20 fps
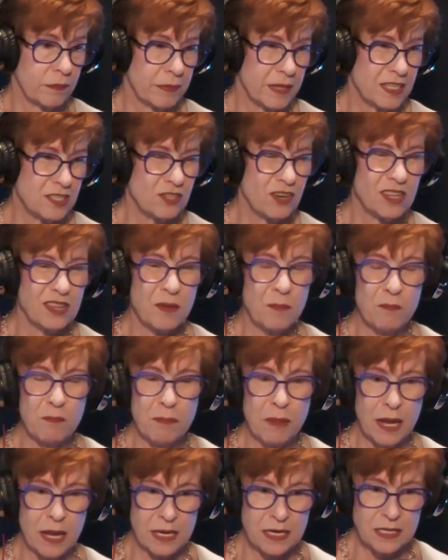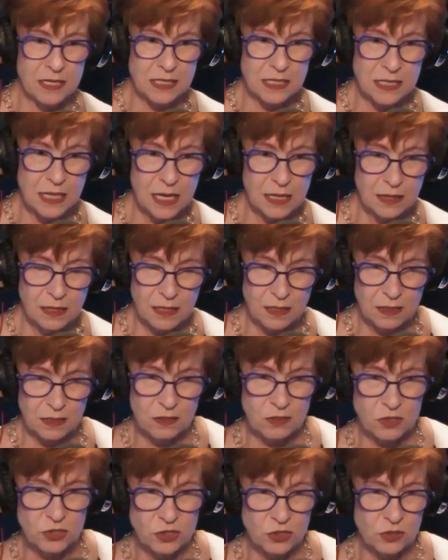that's not the mindset that
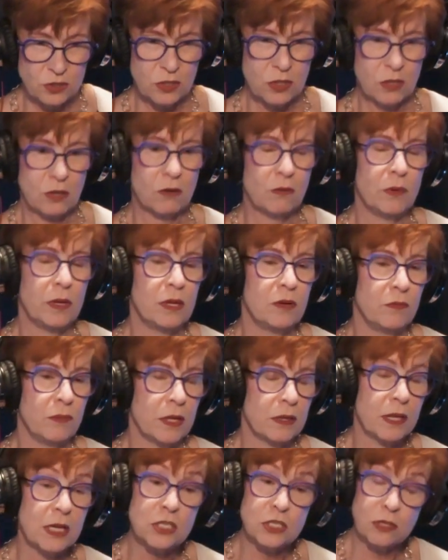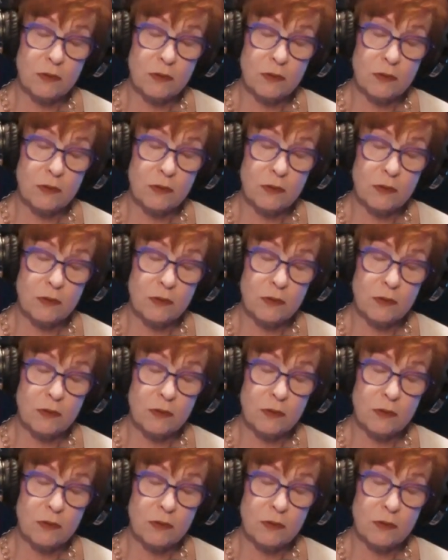right, you should right, go in with because right.